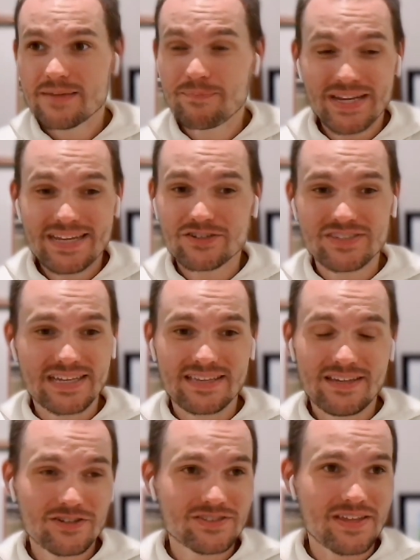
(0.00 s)
But here's
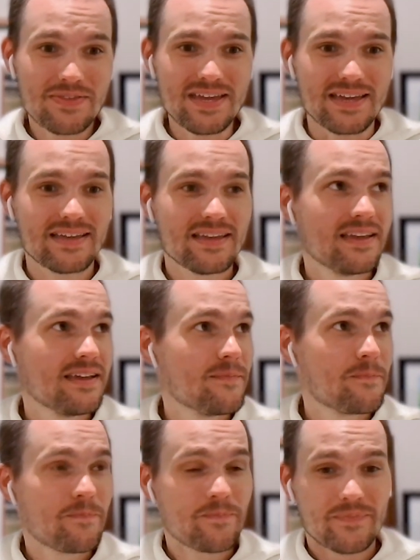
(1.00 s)
the thing.
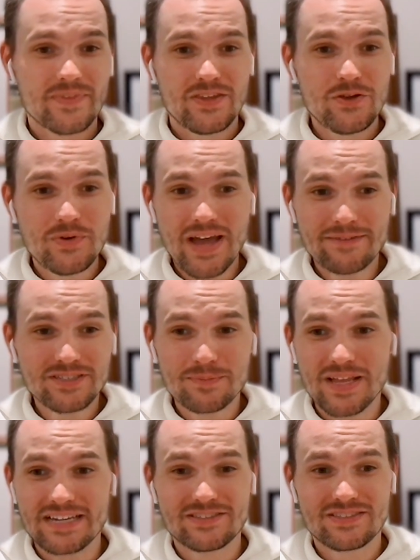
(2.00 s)

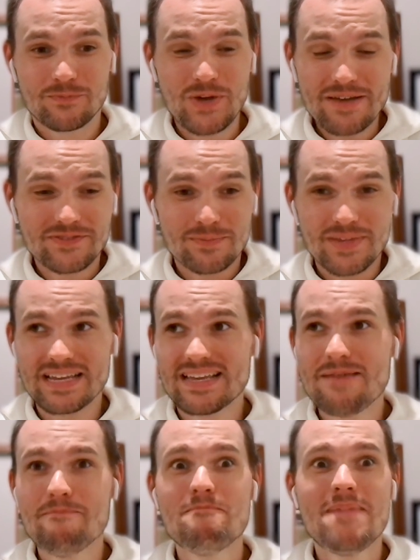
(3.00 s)
We have some
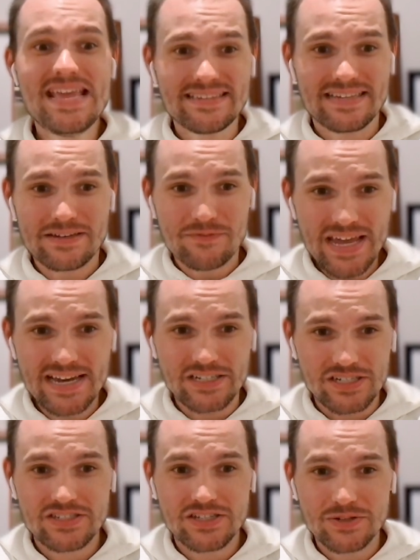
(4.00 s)
amazing
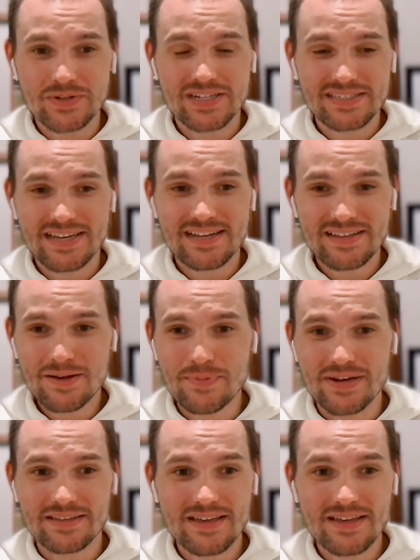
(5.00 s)
advantages to do it inside of the company.